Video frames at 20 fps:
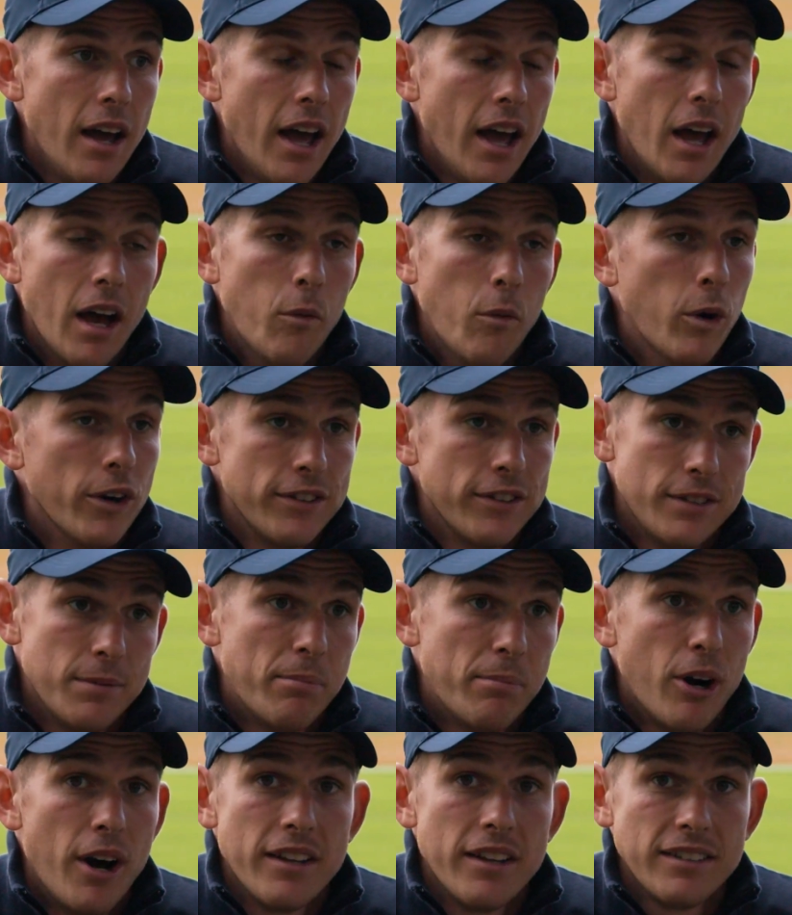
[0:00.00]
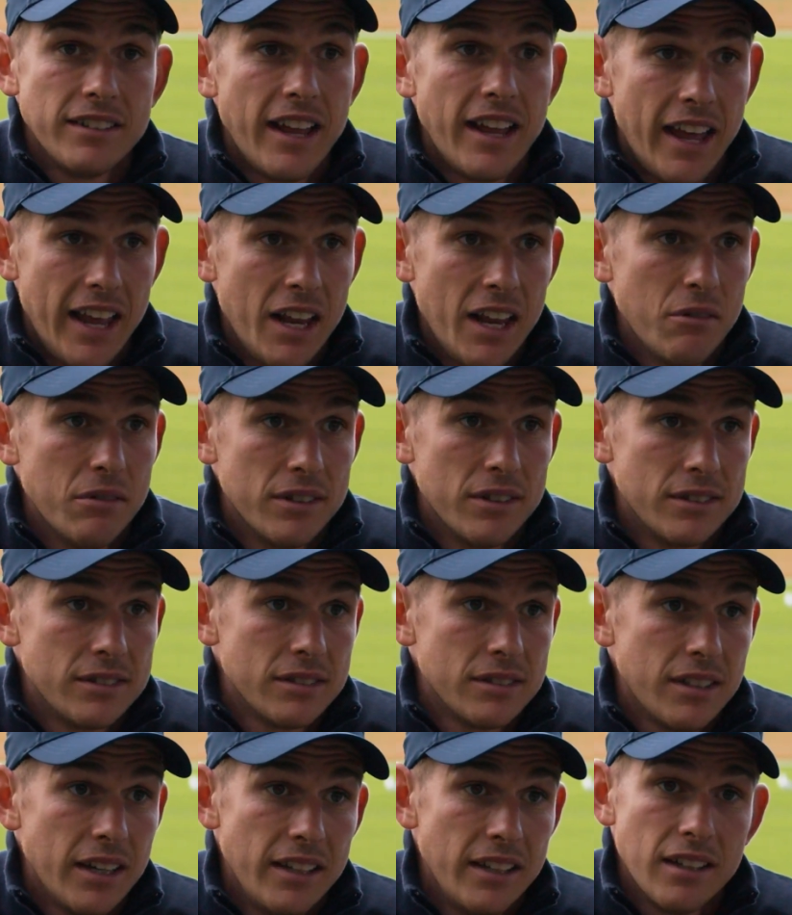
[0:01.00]
It wasn't surprising that he
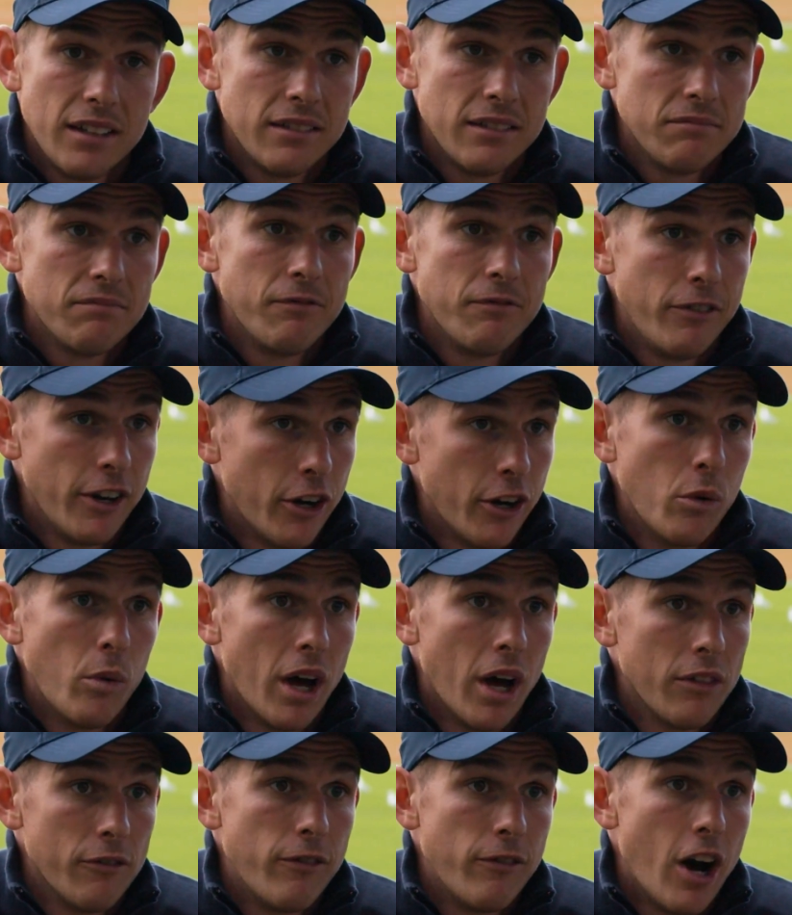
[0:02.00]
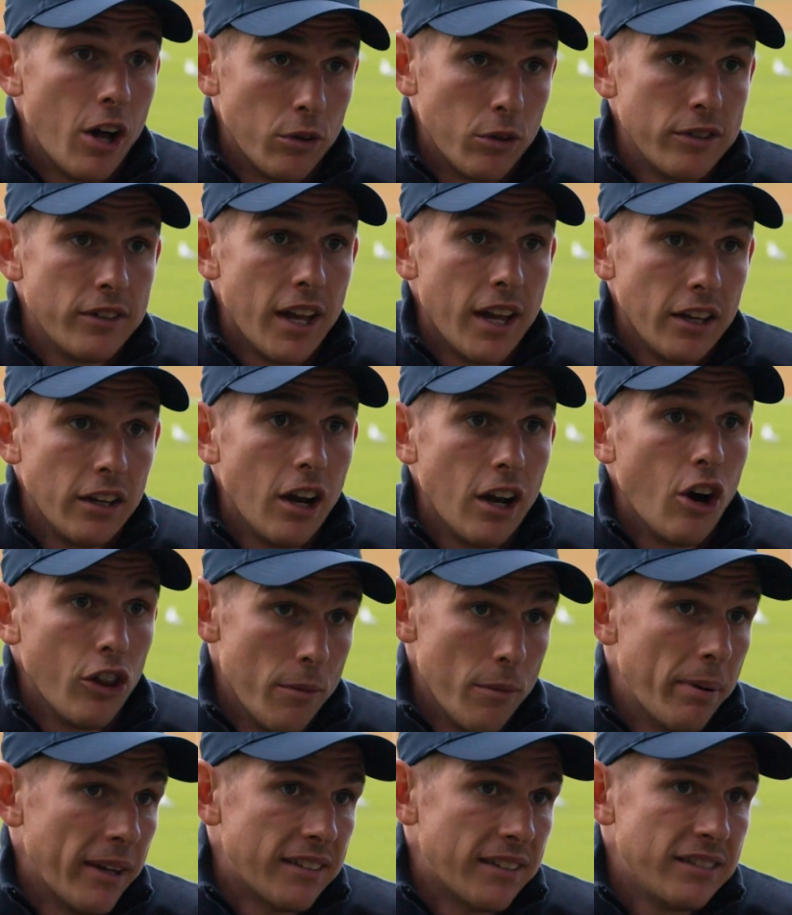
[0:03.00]
did very well in the finals day, on
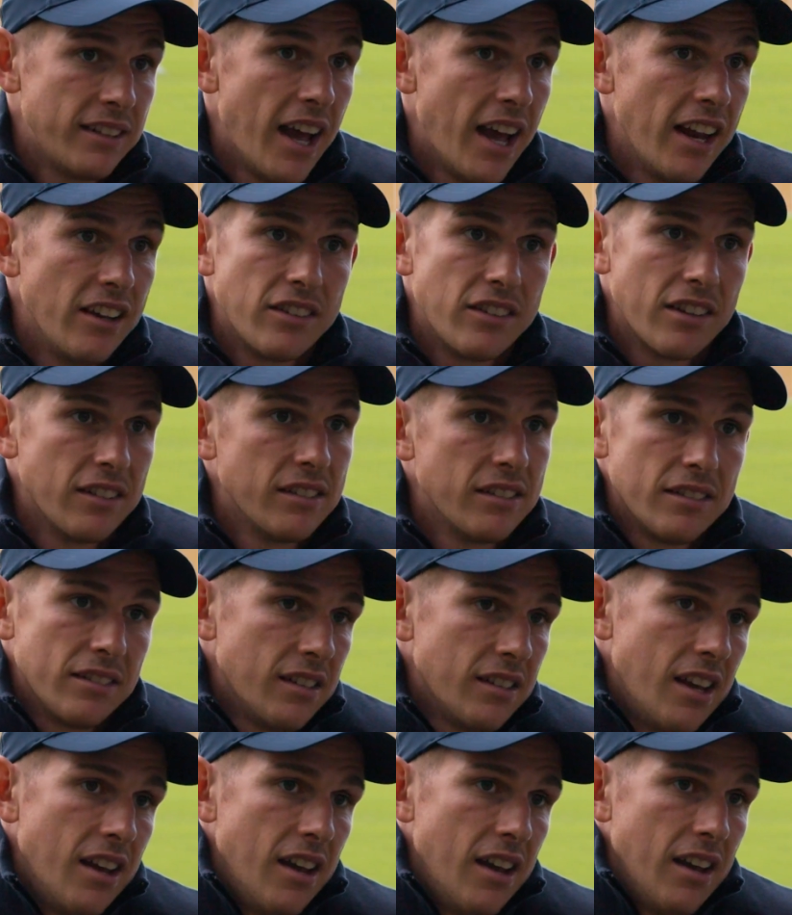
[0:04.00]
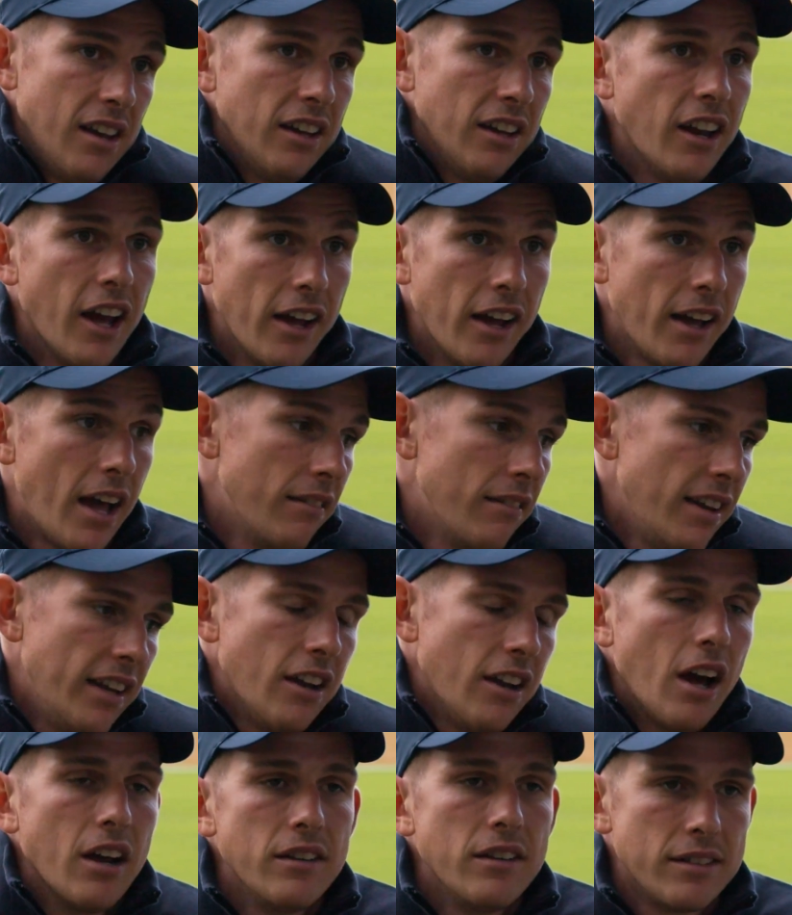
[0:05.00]
the big stage, because he
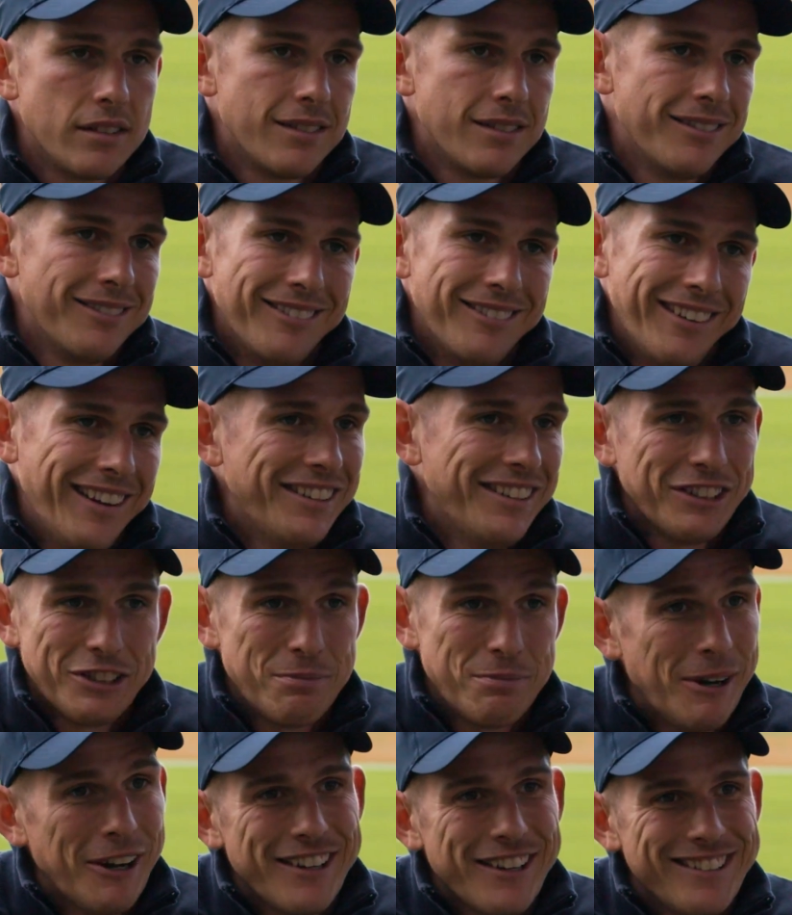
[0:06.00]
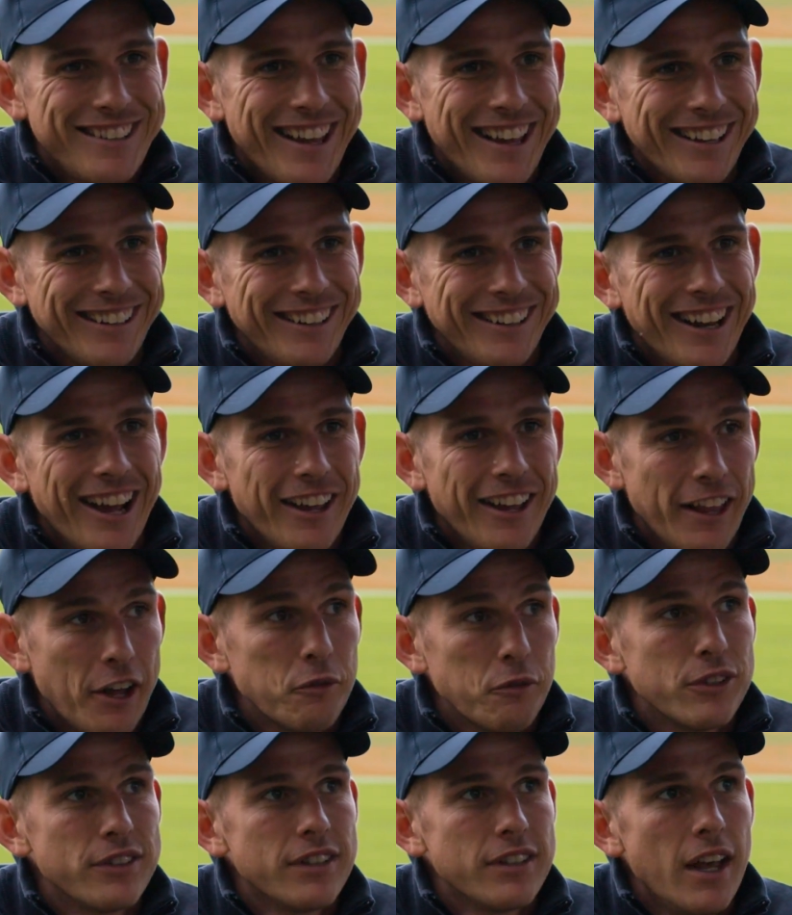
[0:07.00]
knows, he's experienced that, and
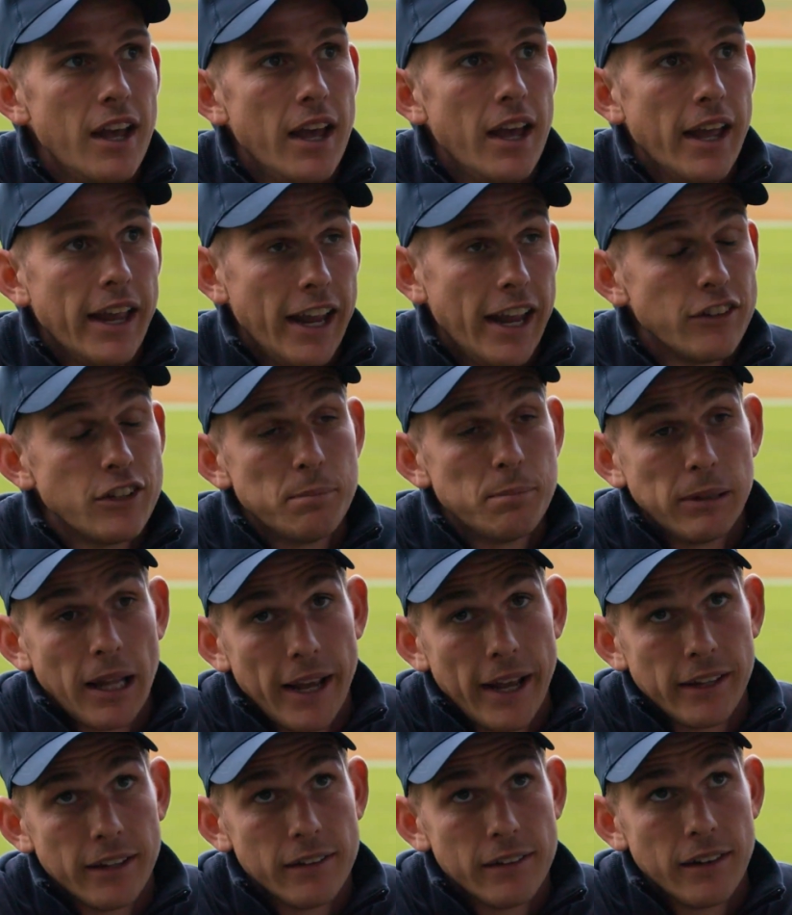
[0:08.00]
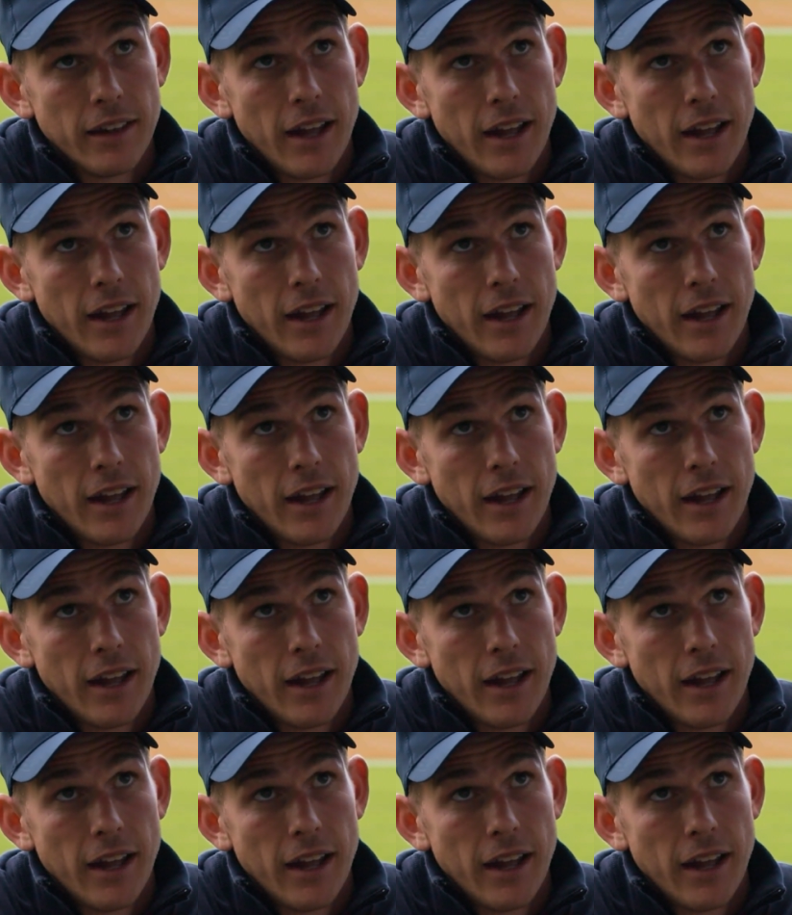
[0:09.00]
he actually played in